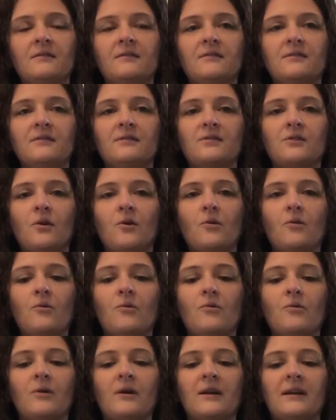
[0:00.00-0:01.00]

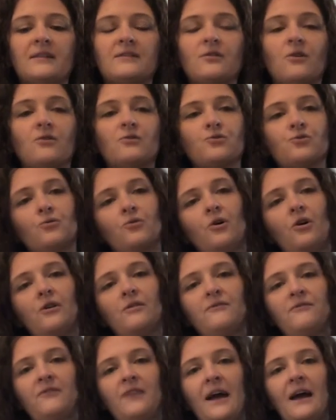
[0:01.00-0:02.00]
So it's also
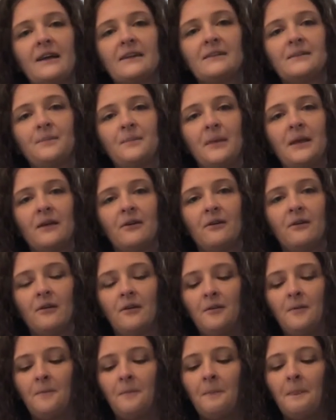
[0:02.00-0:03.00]
called flax
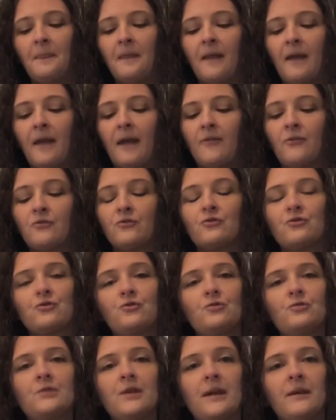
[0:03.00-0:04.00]
meal. And there's
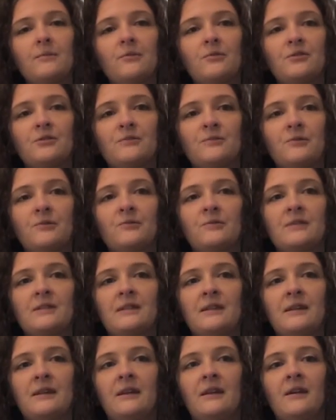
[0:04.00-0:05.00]
two tablespoons
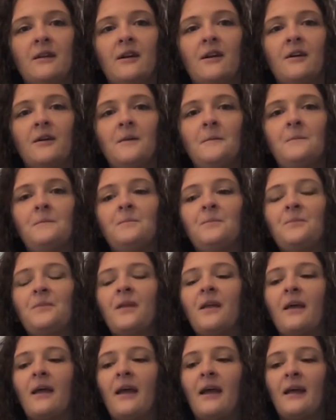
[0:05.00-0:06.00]
in here.
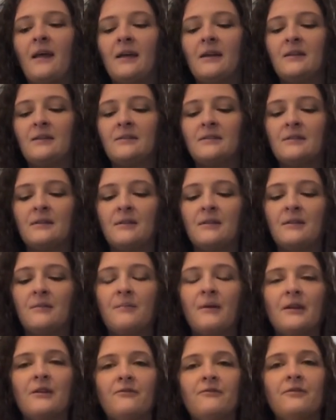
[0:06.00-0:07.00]
And the
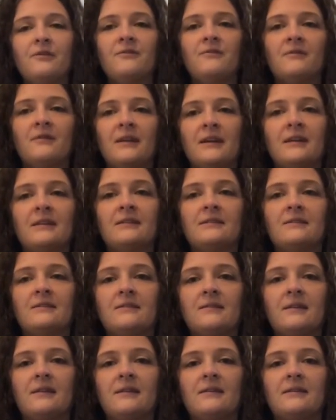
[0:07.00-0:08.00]
benefit of this
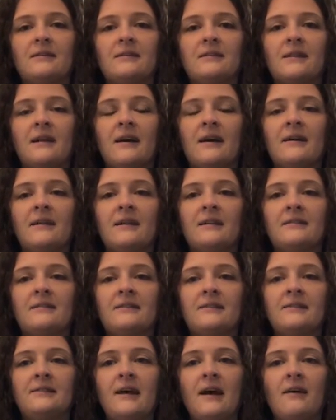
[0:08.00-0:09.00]
is that it
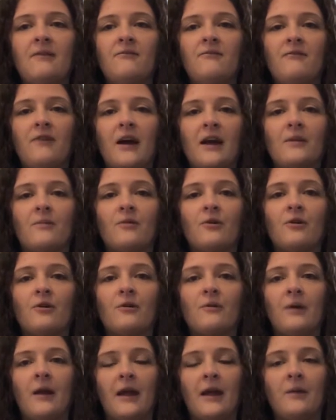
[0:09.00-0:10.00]
does have fiber
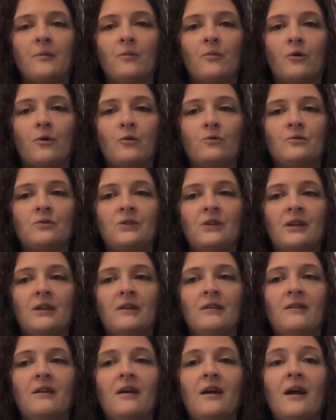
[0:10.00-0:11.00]
and
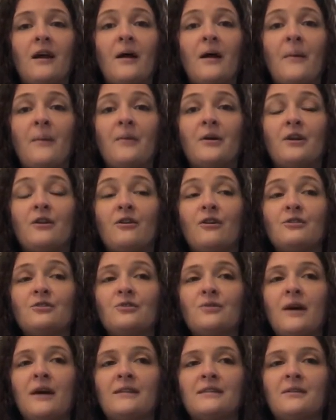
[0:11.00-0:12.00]
protein, but it
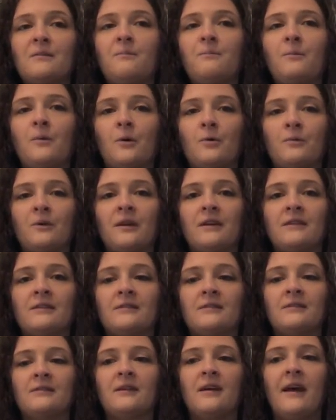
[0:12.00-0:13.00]
also has a
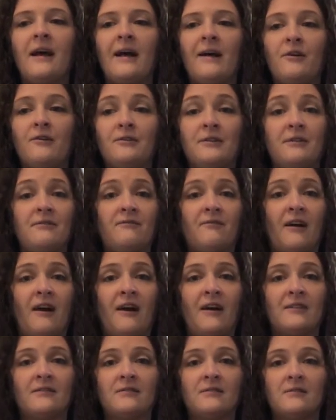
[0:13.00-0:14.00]
bonus, healthy
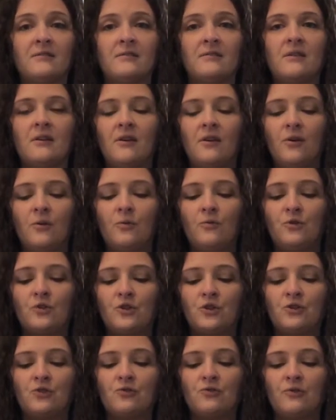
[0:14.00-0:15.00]
fats,
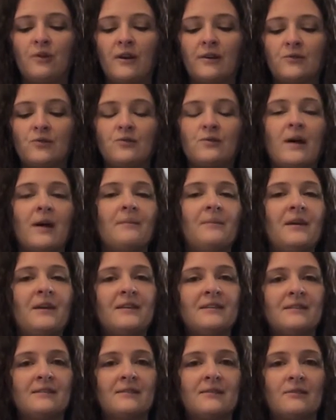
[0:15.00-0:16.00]
which is great. So that
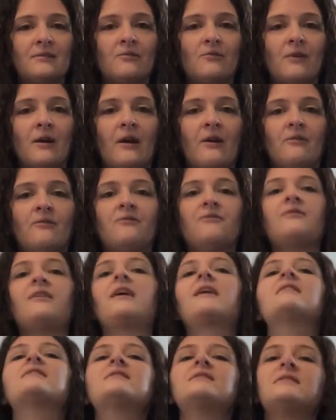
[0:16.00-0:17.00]
makes the ground
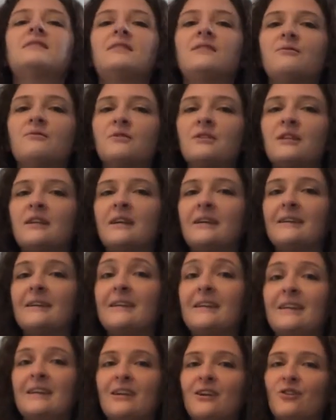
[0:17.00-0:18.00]
flaxseed really a
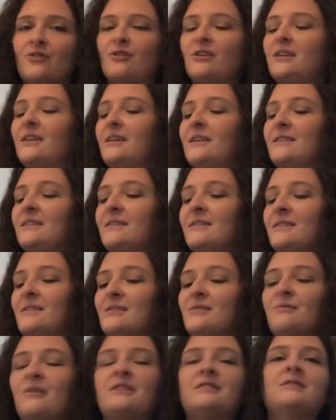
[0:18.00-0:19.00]
key ingredient in
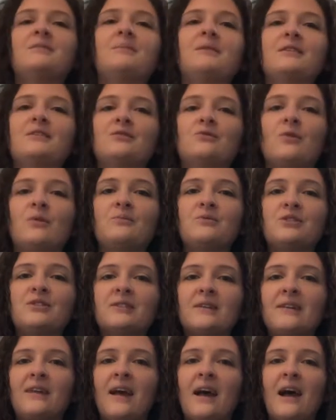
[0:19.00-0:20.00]
this recipe. So I'm just
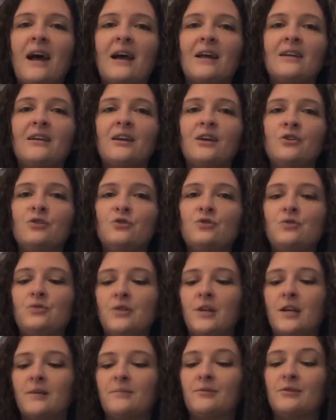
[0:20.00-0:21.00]
gonna add two
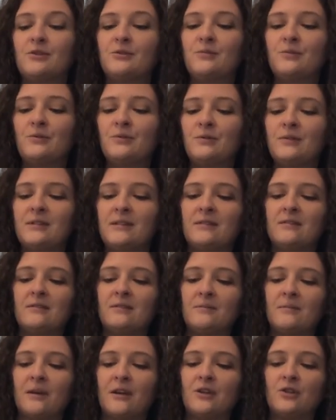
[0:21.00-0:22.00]
tablespoons
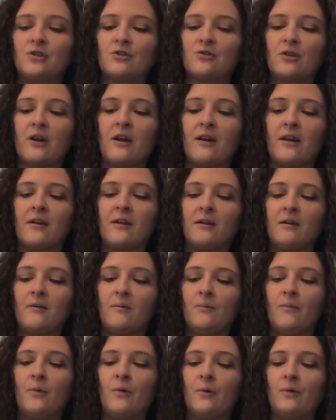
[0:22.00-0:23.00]
into my dry
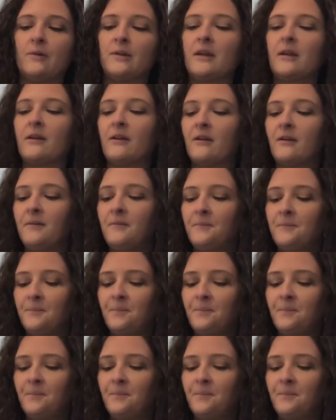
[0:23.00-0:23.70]
bowl here.